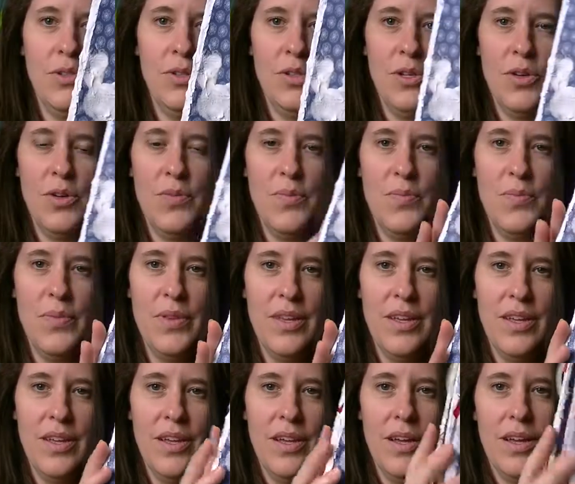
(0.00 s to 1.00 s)
So
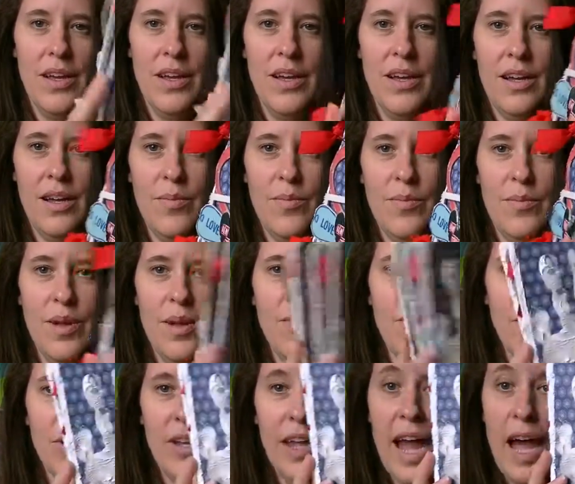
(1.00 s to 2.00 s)
I'm
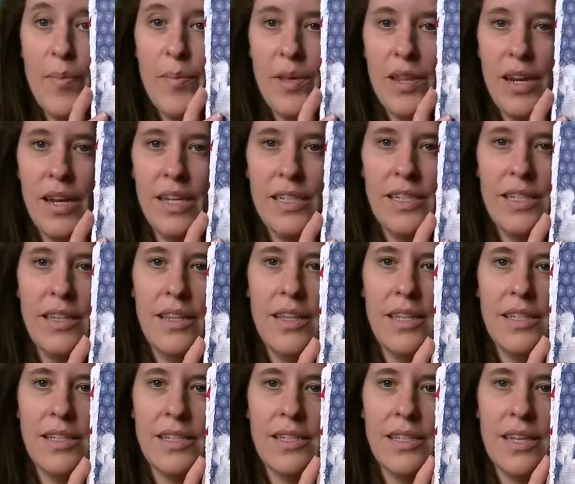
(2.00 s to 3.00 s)
really happy that I did
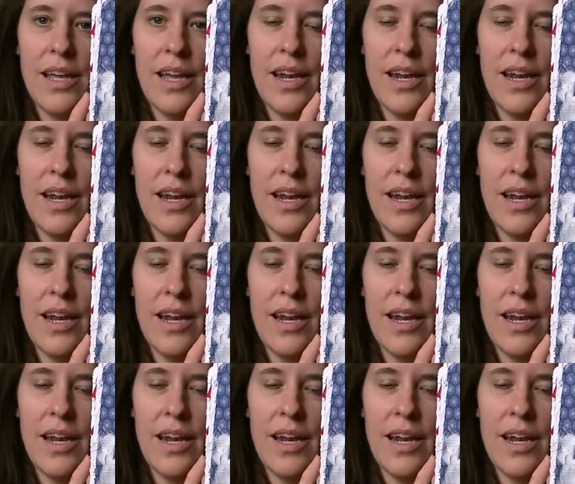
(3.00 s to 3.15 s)
this,